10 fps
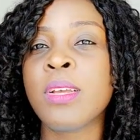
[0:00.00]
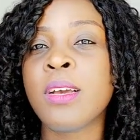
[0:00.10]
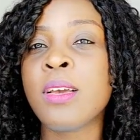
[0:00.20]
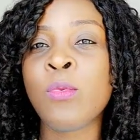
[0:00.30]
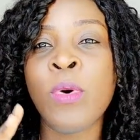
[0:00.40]

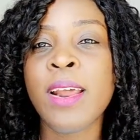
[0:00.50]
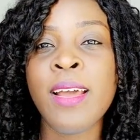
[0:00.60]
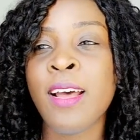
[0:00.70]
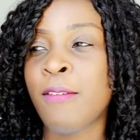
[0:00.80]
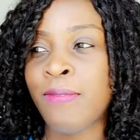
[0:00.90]
Whether
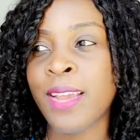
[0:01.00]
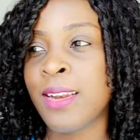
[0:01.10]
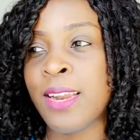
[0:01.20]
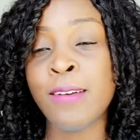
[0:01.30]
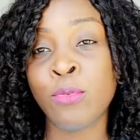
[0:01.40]
her faith
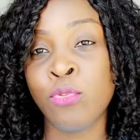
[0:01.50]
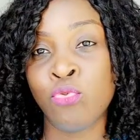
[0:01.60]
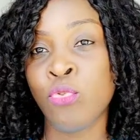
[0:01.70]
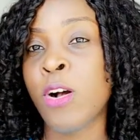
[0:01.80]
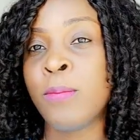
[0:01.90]
level
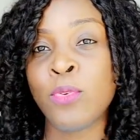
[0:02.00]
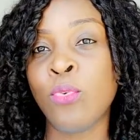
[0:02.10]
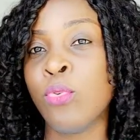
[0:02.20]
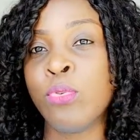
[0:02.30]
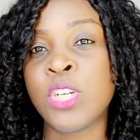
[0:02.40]
drops
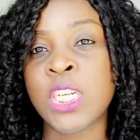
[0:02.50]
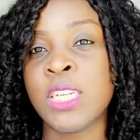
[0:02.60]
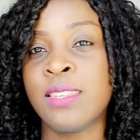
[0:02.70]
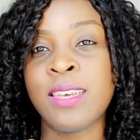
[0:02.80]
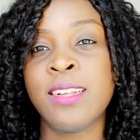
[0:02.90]
or she
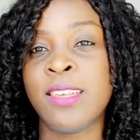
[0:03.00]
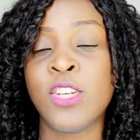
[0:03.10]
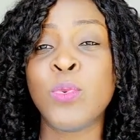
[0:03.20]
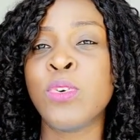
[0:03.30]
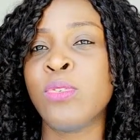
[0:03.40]
decides that
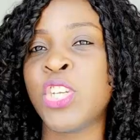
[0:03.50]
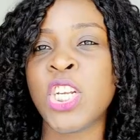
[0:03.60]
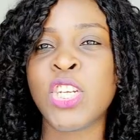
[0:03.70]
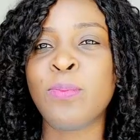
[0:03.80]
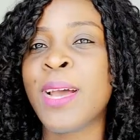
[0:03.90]
she wants to
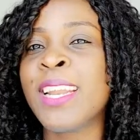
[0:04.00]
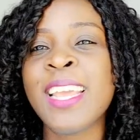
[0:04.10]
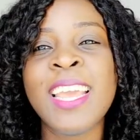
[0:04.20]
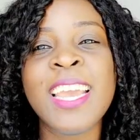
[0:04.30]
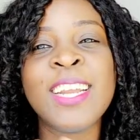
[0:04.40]
change her mind,
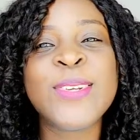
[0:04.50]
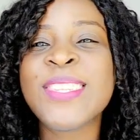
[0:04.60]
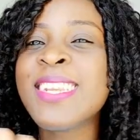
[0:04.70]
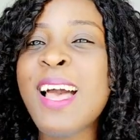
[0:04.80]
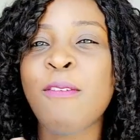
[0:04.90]
it
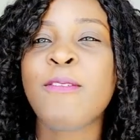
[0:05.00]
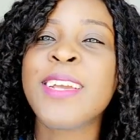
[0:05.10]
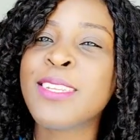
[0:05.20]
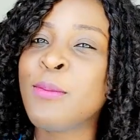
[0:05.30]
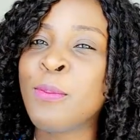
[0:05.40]
doesn't
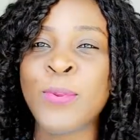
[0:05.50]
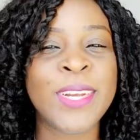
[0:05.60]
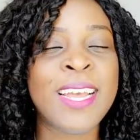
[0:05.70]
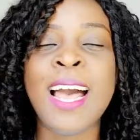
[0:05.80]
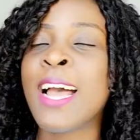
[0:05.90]
affect the
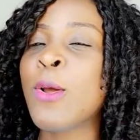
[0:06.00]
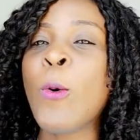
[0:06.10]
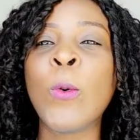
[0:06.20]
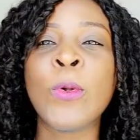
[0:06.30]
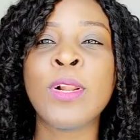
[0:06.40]
prayer at
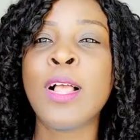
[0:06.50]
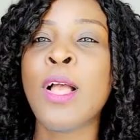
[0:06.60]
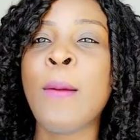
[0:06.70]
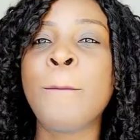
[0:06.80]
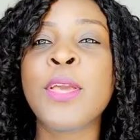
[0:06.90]
all.
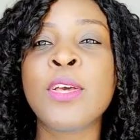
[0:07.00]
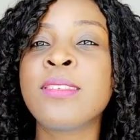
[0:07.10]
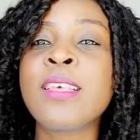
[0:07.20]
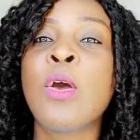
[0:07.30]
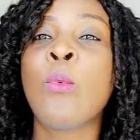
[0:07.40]

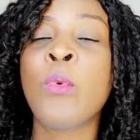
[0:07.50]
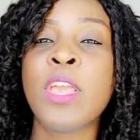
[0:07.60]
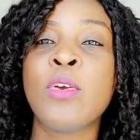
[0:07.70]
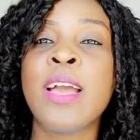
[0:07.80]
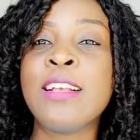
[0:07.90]
Because when
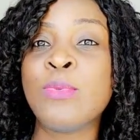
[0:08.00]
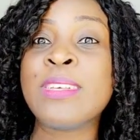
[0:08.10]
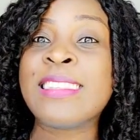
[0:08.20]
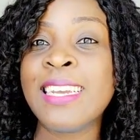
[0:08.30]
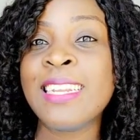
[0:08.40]
you guys were
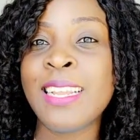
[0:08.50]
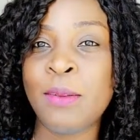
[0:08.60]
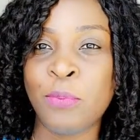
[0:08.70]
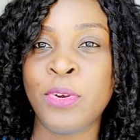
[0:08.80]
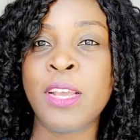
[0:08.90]
saying
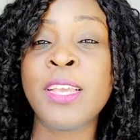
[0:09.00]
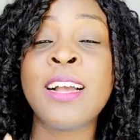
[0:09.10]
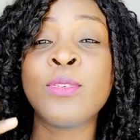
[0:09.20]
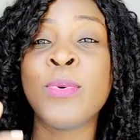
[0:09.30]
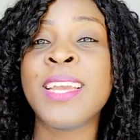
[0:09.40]
that prayer, you
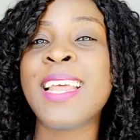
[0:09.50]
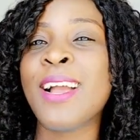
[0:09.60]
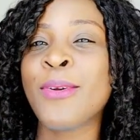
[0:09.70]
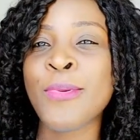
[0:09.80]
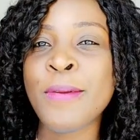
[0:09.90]
guys were in
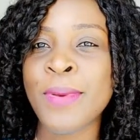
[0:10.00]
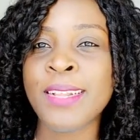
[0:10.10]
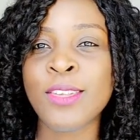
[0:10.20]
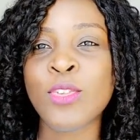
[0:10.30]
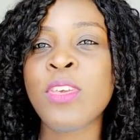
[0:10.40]

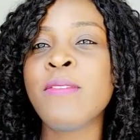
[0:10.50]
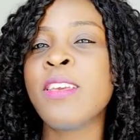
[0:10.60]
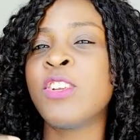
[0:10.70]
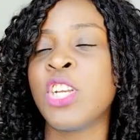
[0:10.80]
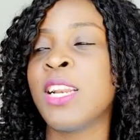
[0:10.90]
agreement. So even
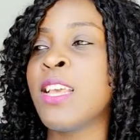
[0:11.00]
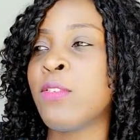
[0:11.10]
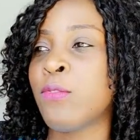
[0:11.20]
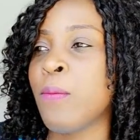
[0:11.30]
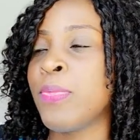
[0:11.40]
if she leaves
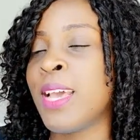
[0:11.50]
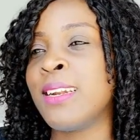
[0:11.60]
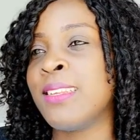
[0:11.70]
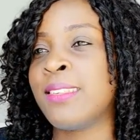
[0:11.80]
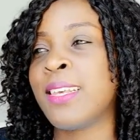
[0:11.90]
from there and
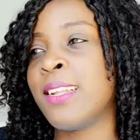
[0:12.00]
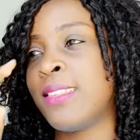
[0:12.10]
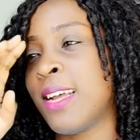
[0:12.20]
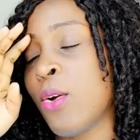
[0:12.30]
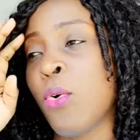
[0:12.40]
decides
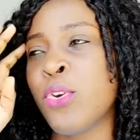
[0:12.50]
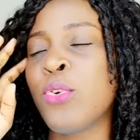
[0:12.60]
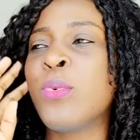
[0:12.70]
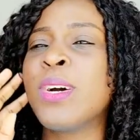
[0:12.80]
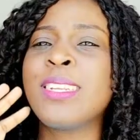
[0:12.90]
that, oh, you
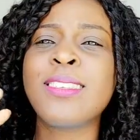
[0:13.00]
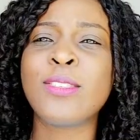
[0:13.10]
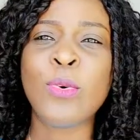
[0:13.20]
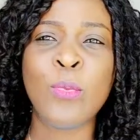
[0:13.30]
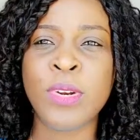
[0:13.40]
know what, this is
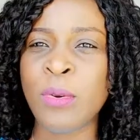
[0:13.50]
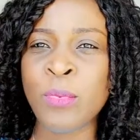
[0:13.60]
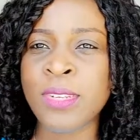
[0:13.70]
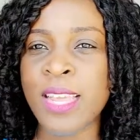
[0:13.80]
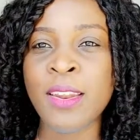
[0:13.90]
not what I
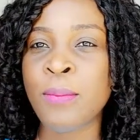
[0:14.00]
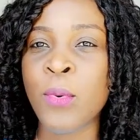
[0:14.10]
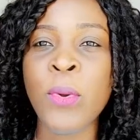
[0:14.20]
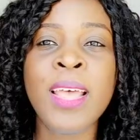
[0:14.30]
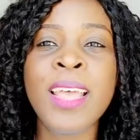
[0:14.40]
want
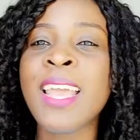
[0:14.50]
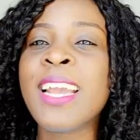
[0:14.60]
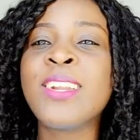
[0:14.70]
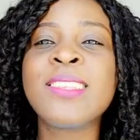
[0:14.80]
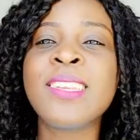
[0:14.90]
anymore,
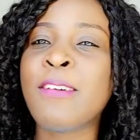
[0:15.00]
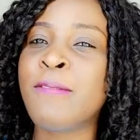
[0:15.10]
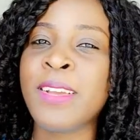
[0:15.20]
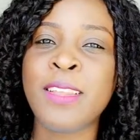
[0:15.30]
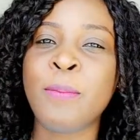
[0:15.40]
it doesn't
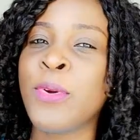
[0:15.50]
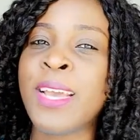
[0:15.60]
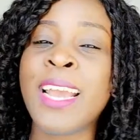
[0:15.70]
affect that prayer.